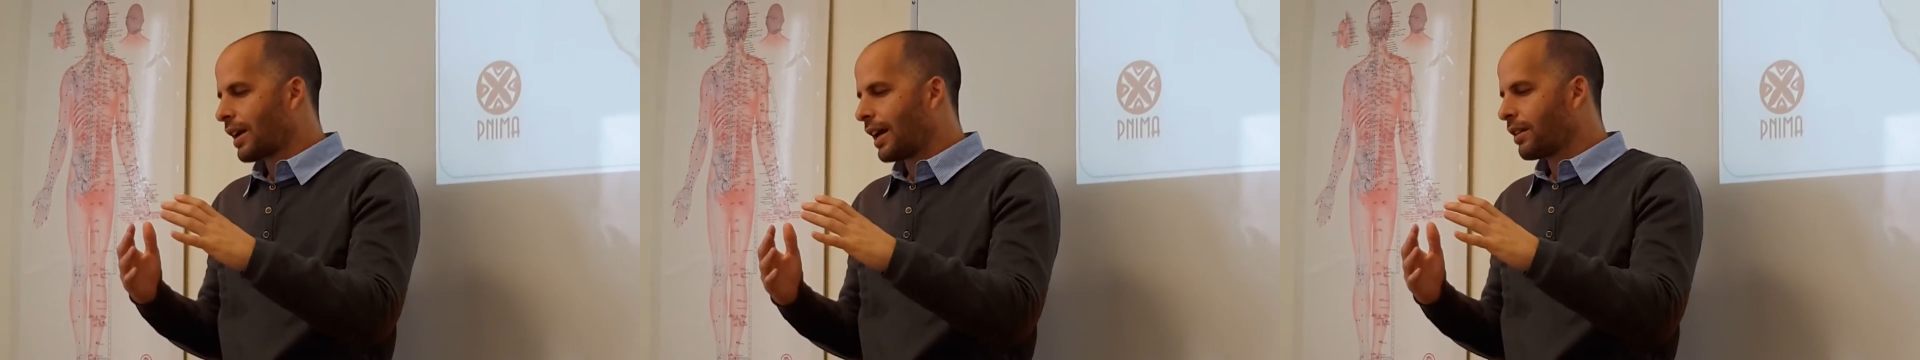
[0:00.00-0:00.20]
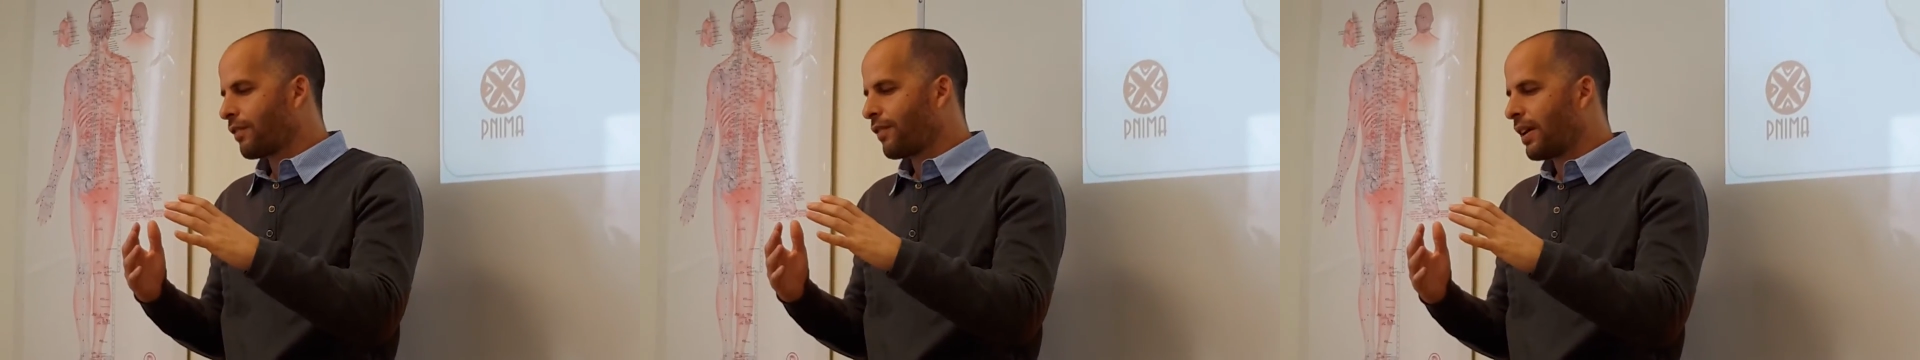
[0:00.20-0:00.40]

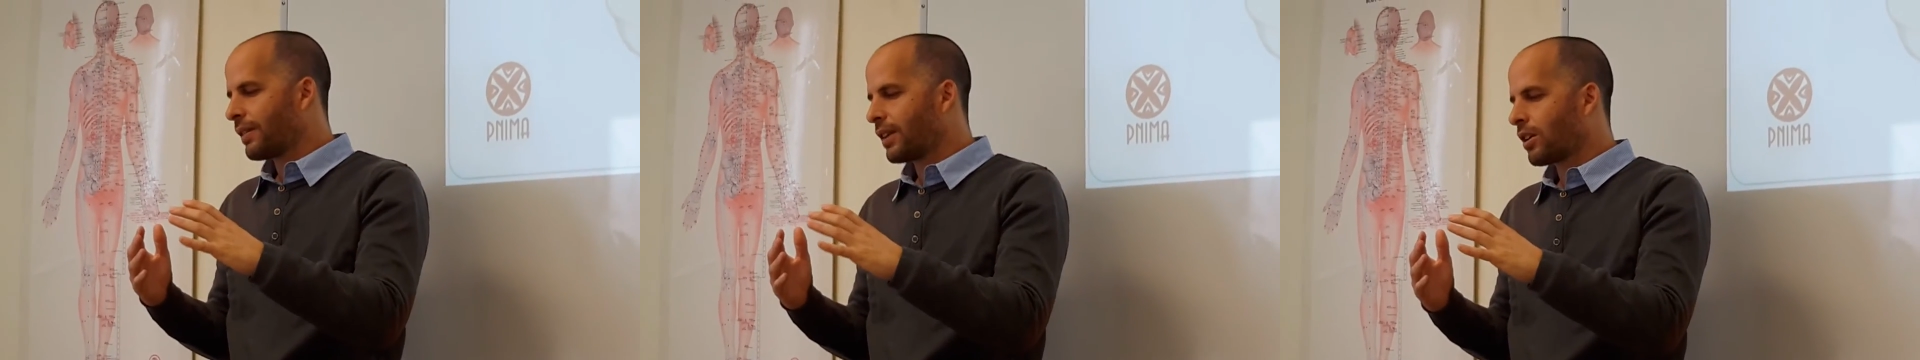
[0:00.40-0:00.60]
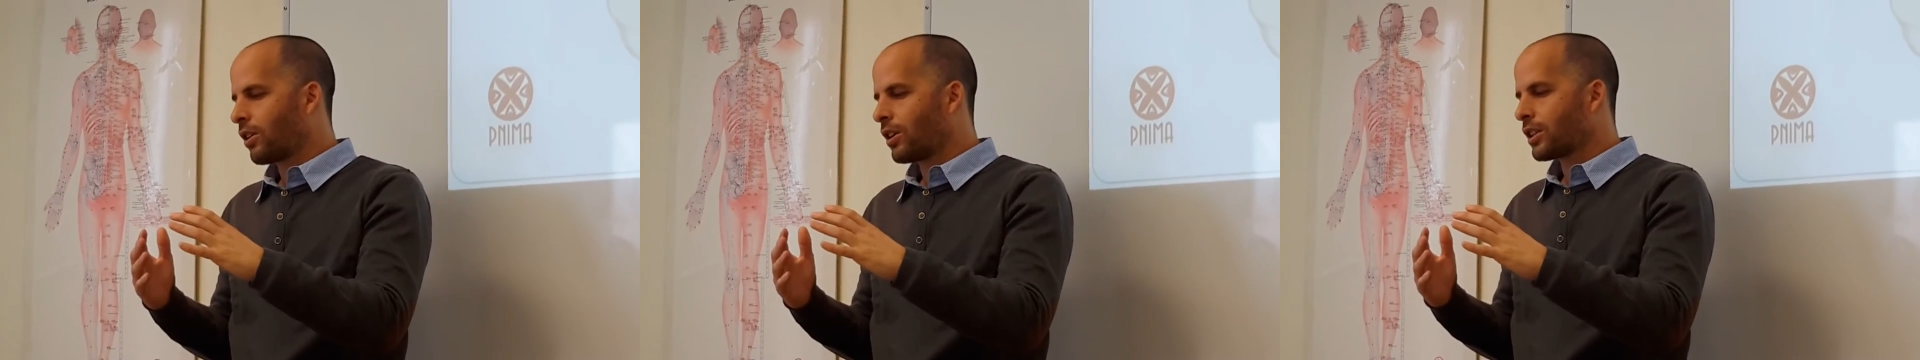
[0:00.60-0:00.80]
kind of
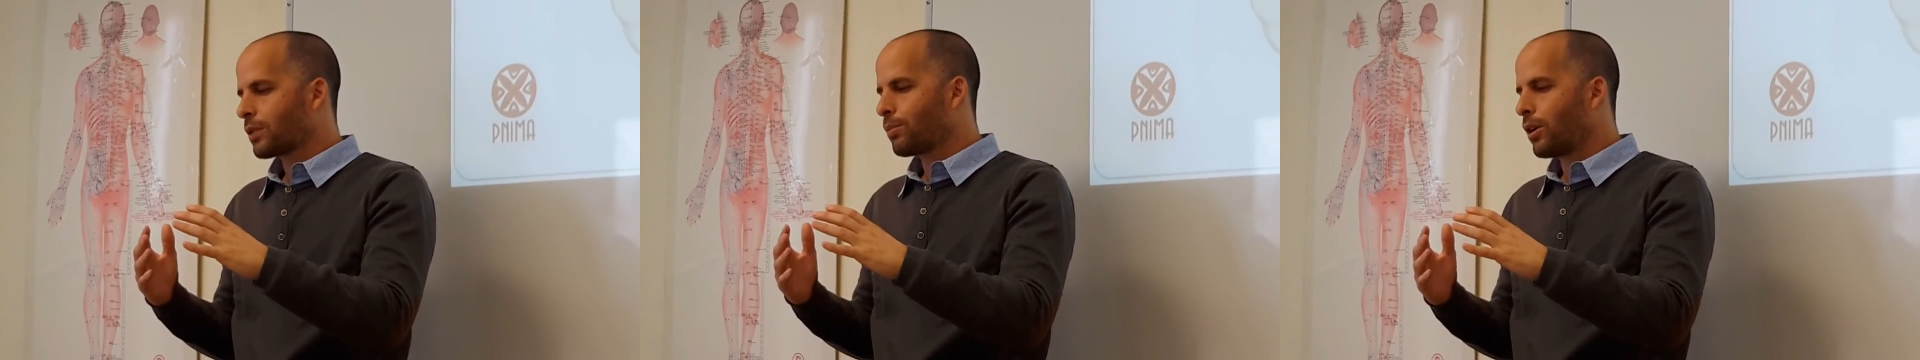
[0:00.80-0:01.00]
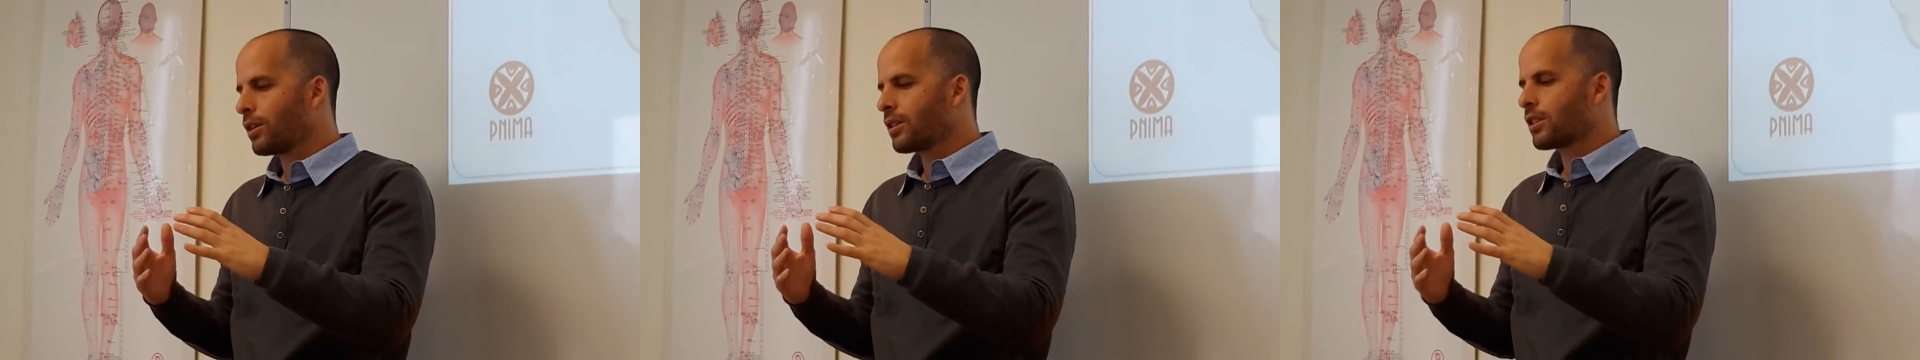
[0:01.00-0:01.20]
found the
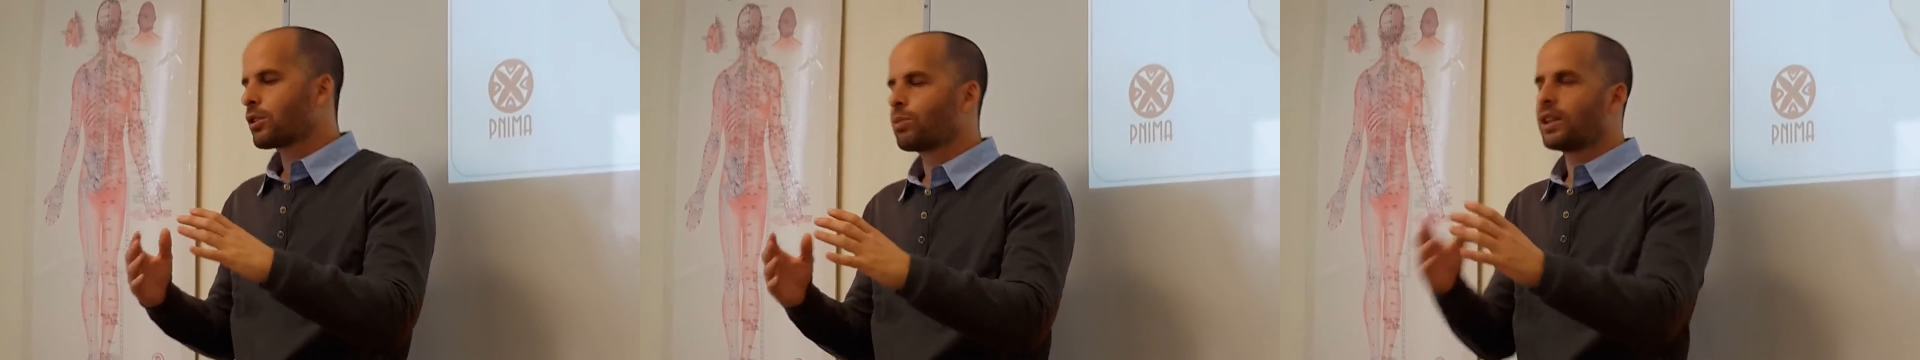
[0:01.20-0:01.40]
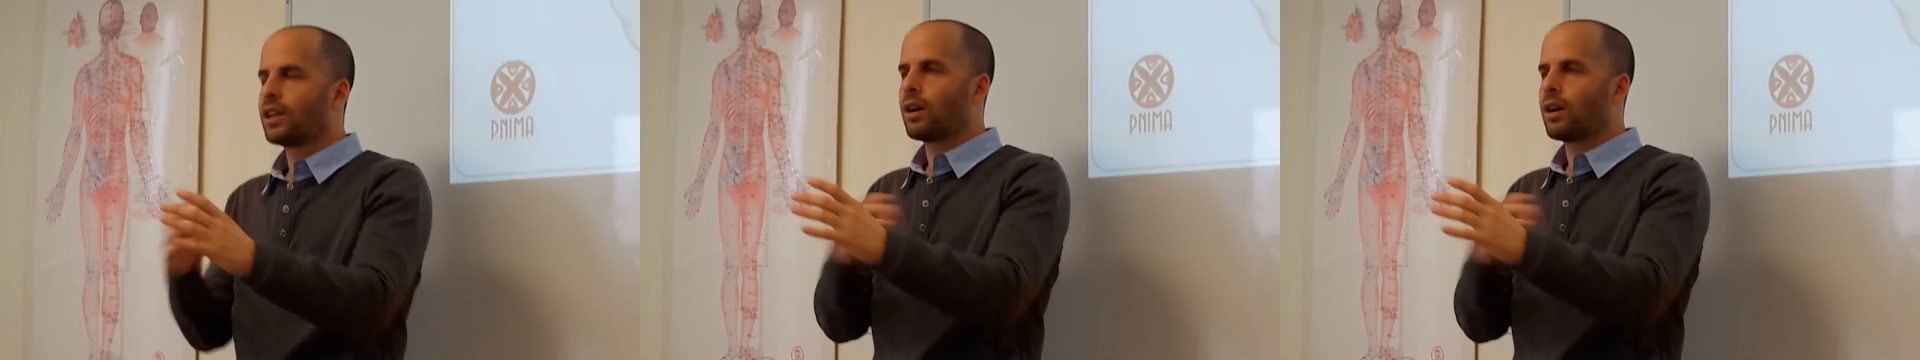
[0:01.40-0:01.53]
correspondence.